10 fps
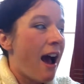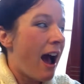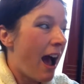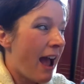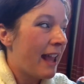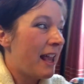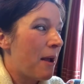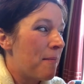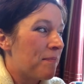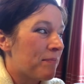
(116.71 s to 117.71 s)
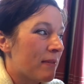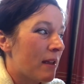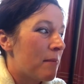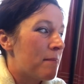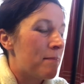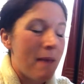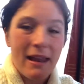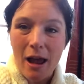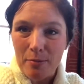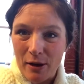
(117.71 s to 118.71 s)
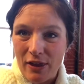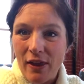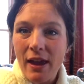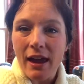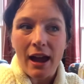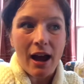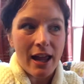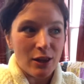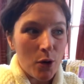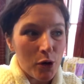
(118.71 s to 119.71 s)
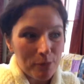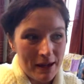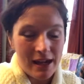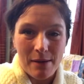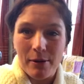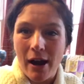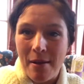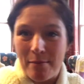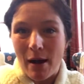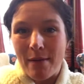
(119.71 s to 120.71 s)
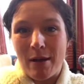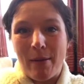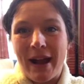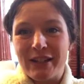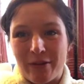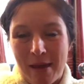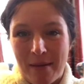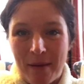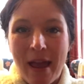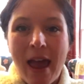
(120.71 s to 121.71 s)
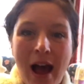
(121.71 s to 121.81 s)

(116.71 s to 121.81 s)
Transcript: I met up with a local beekeeper and bought my wax from him.